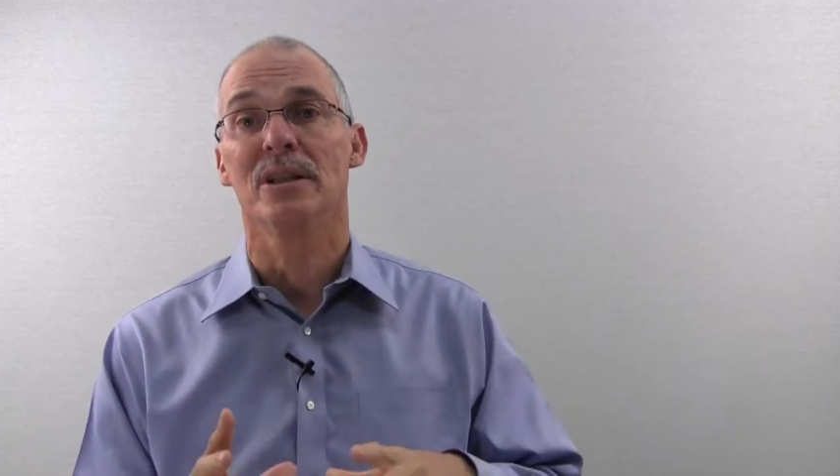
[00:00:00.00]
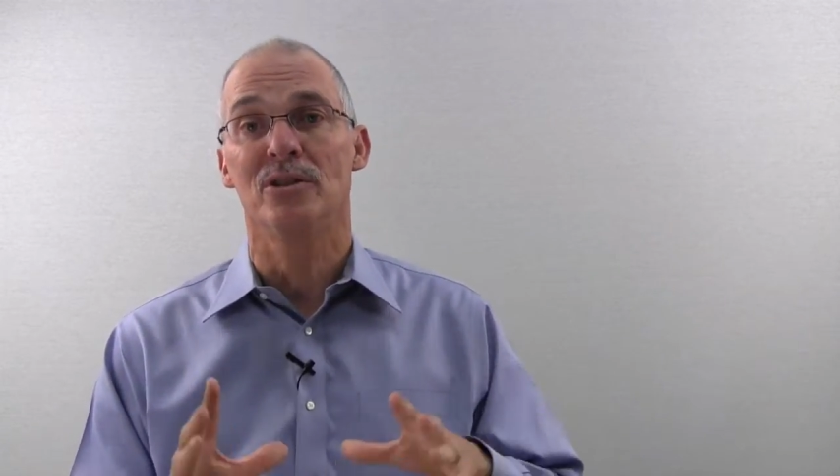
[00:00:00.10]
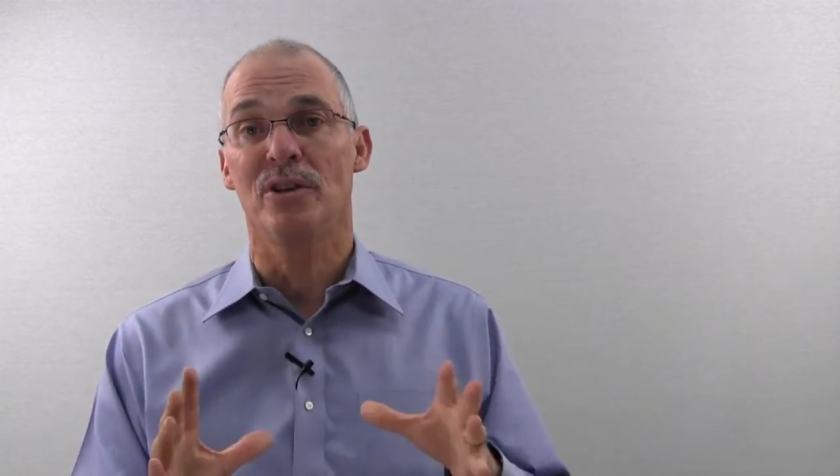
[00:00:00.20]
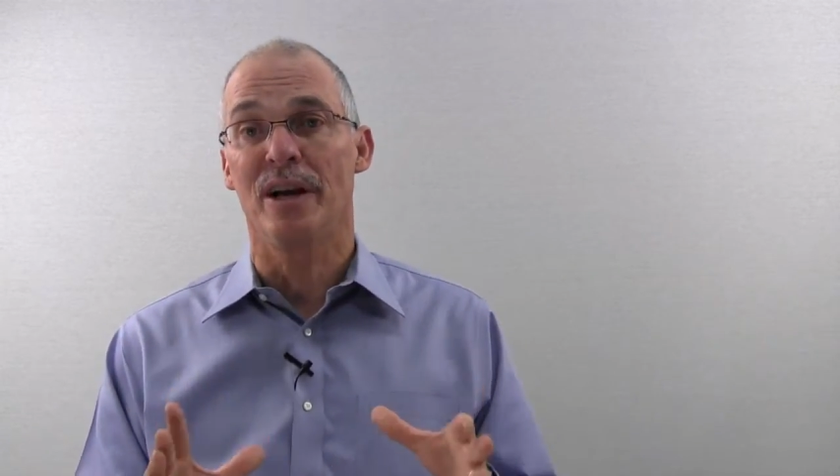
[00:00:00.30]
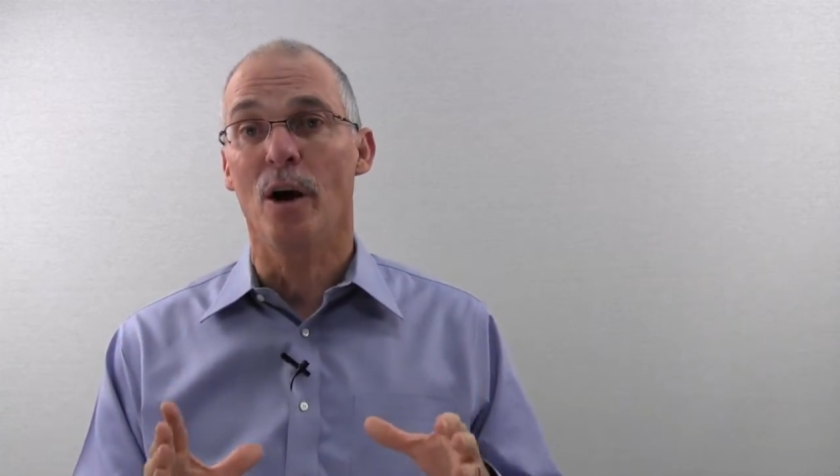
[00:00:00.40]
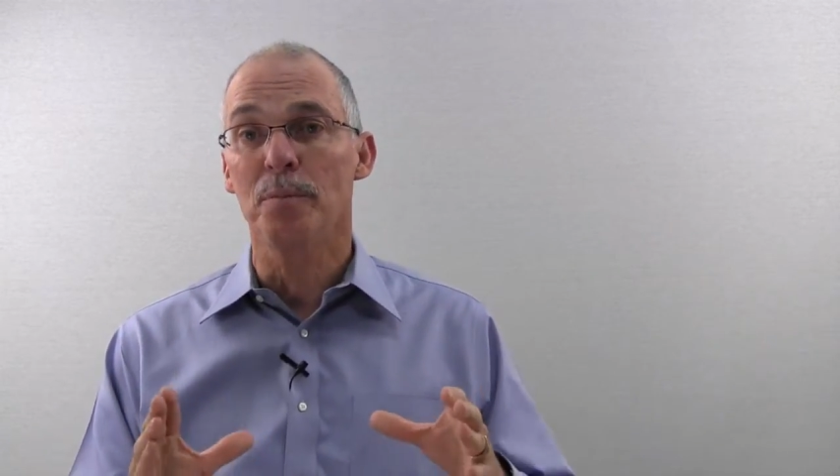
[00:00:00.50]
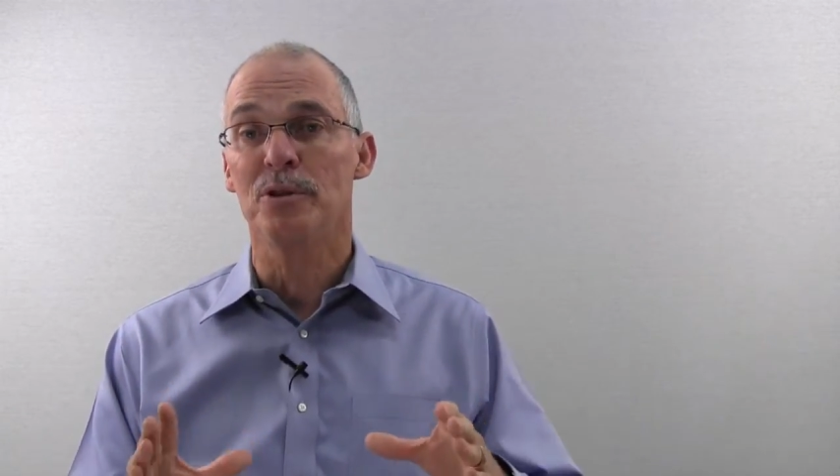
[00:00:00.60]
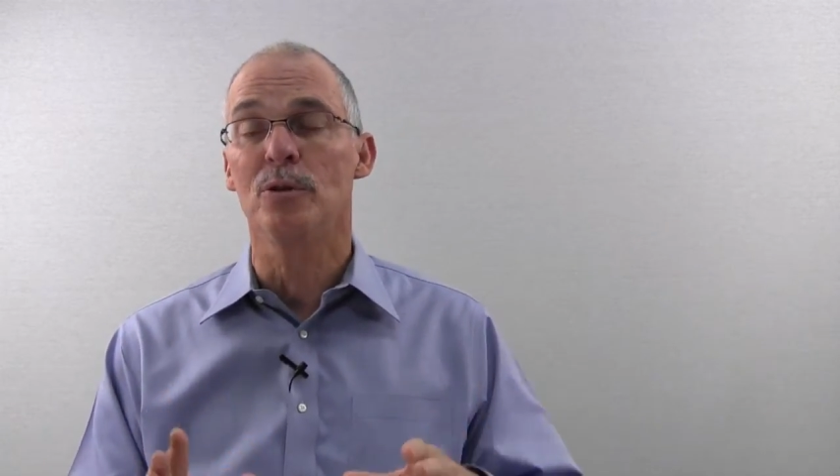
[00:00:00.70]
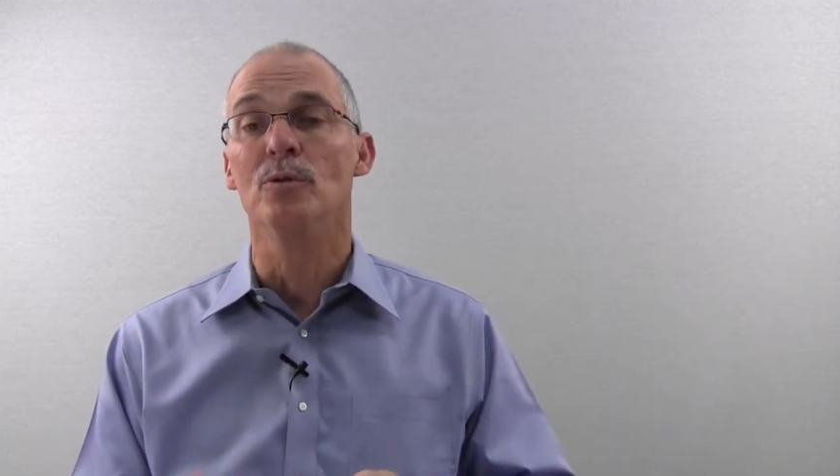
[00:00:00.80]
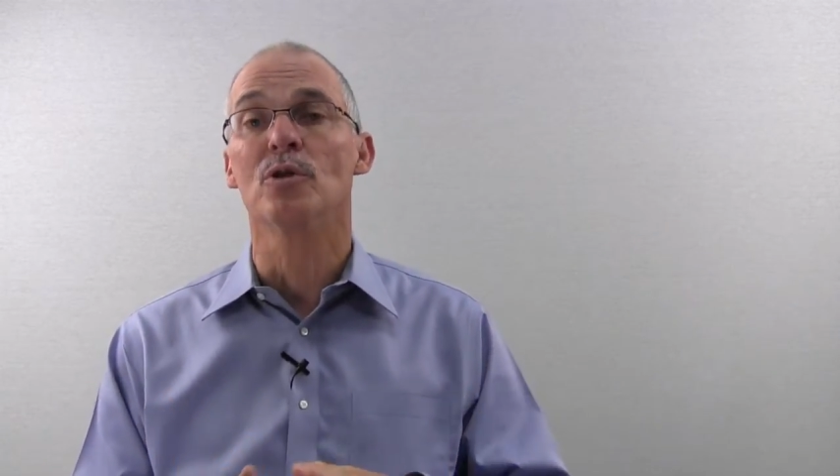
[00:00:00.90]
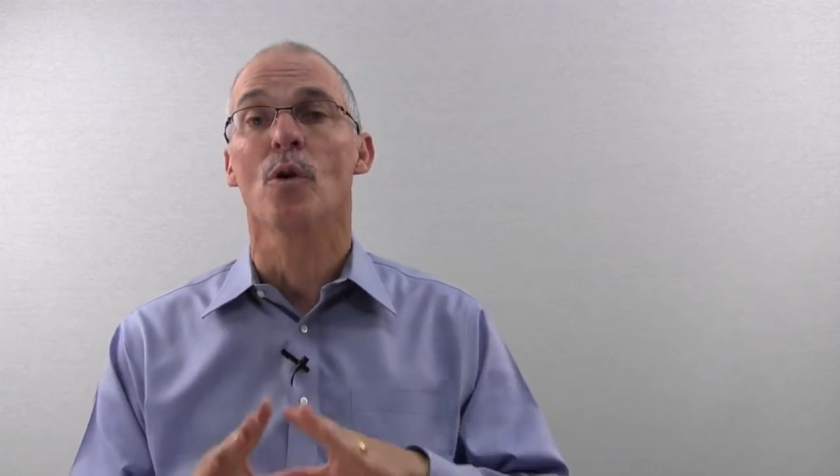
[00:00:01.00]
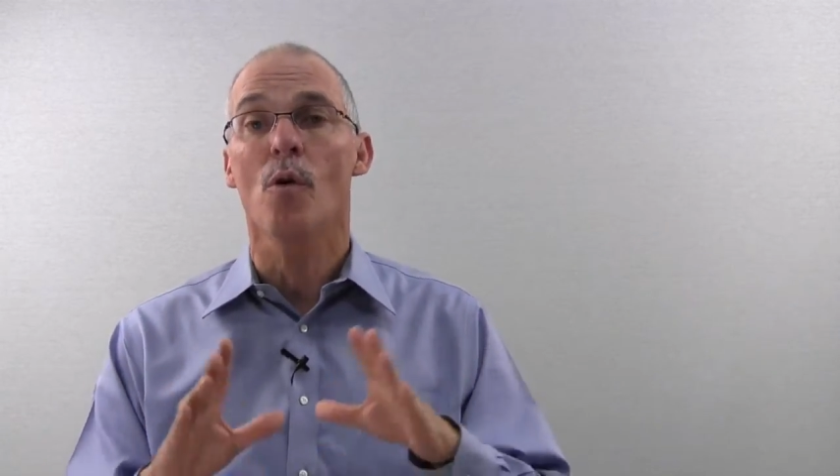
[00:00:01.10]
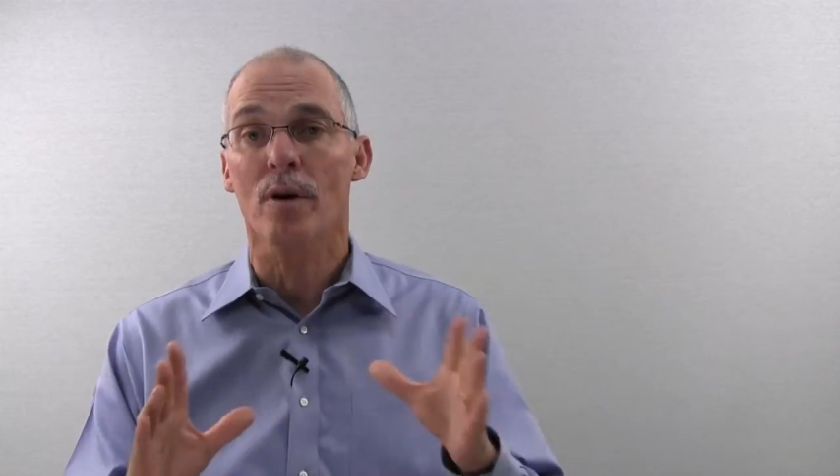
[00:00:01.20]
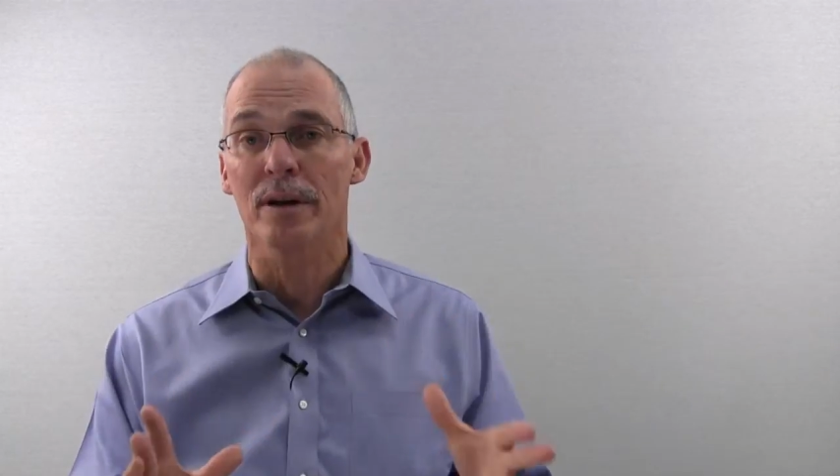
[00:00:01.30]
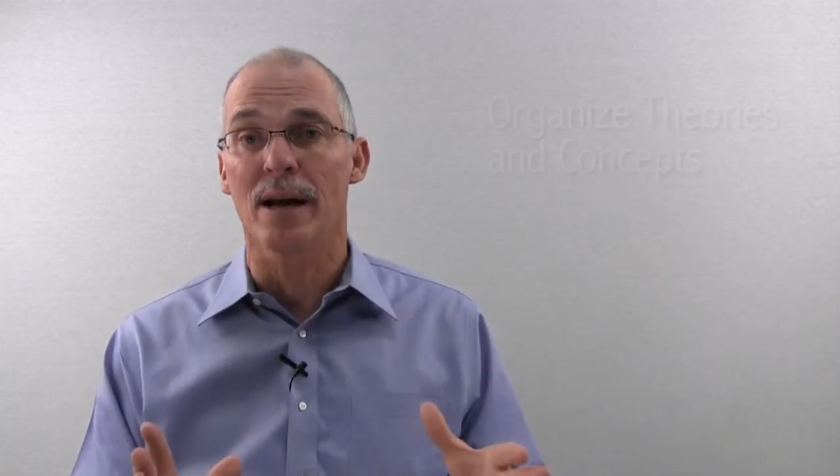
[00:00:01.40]
is to help students
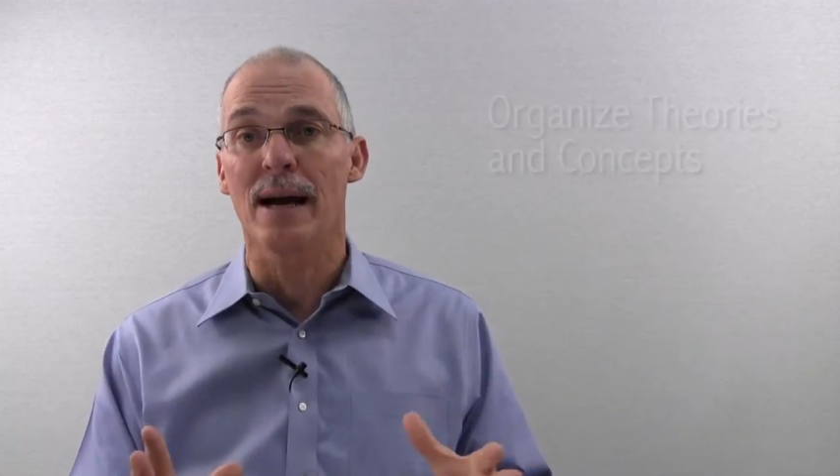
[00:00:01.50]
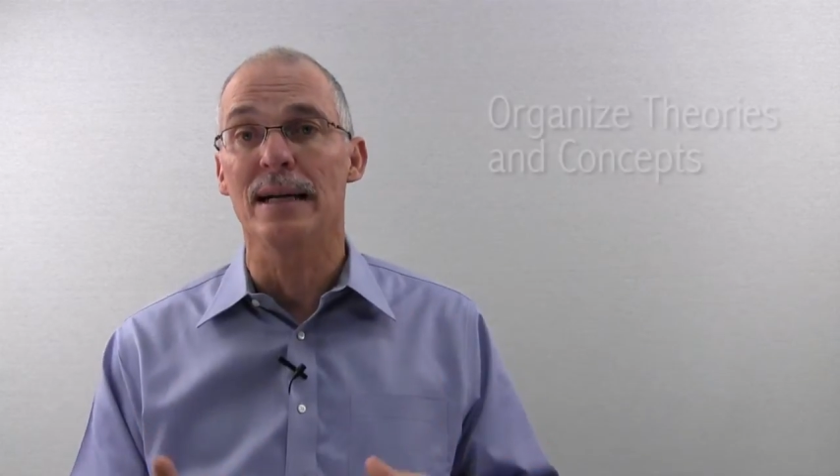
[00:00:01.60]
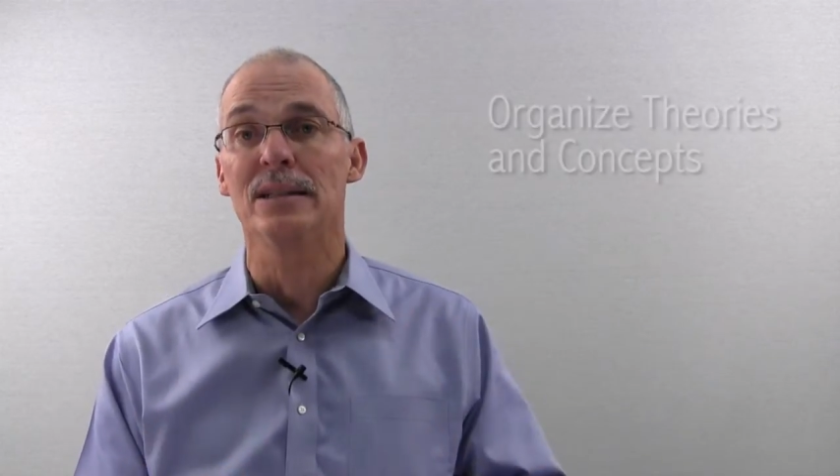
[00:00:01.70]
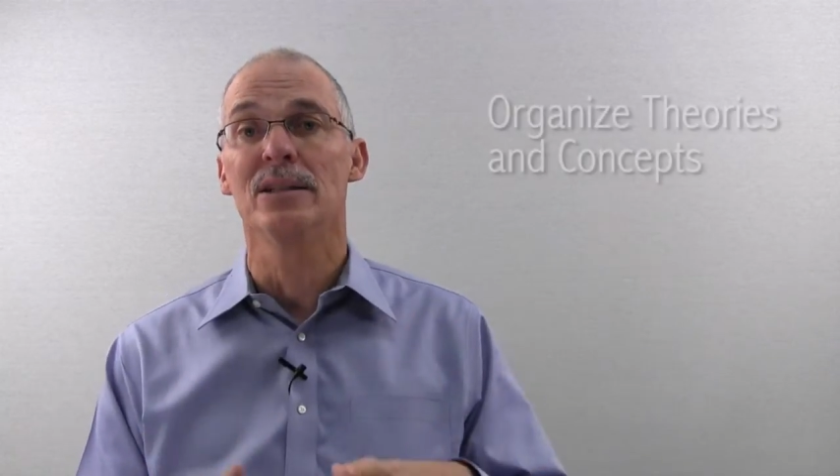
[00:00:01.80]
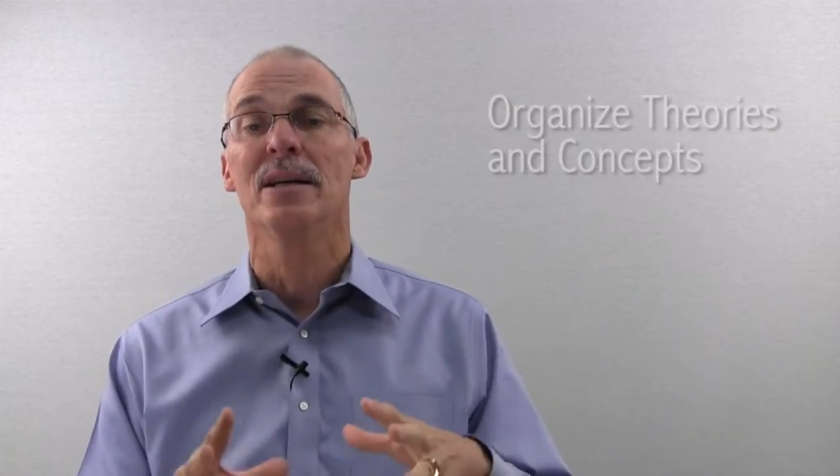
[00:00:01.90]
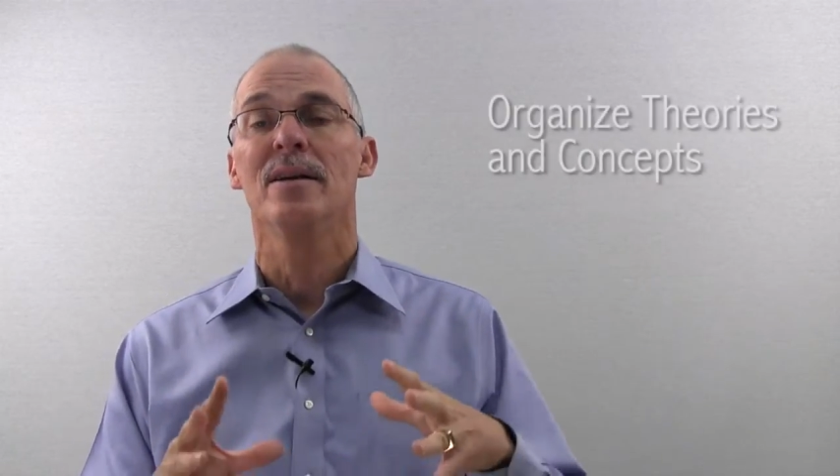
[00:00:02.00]
organize